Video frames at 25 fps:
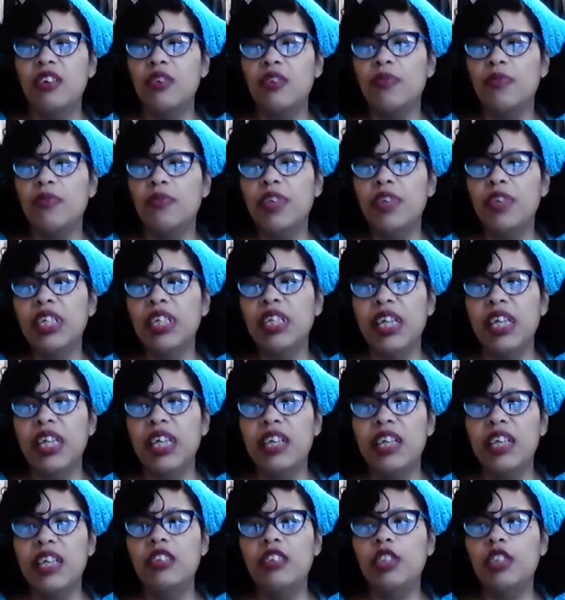really
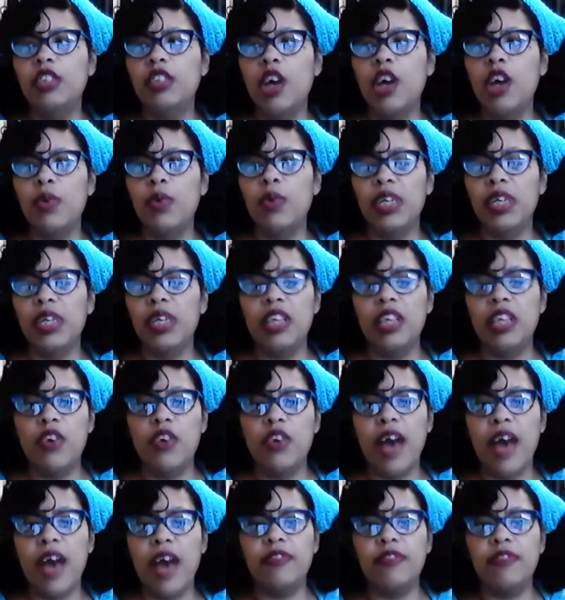any sewing that you
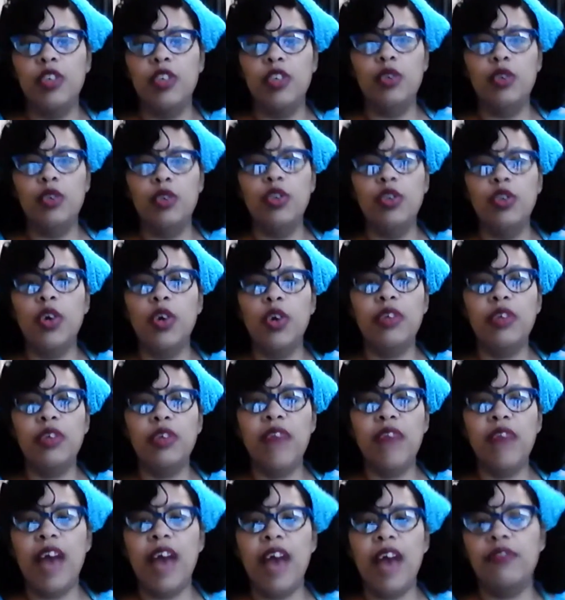have to do. You don't
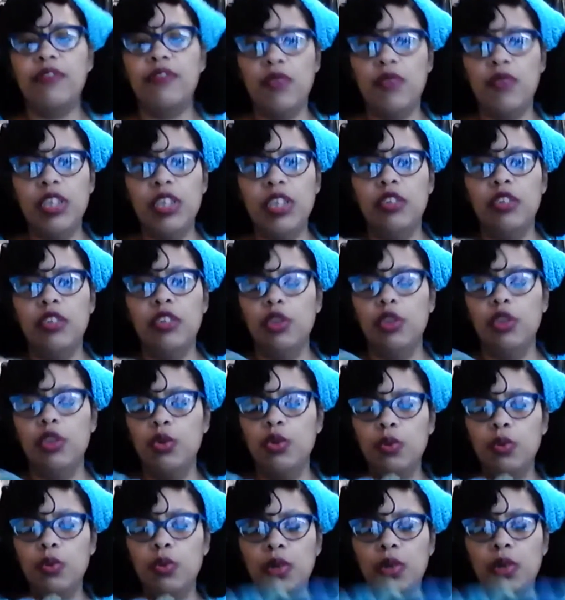even have to really do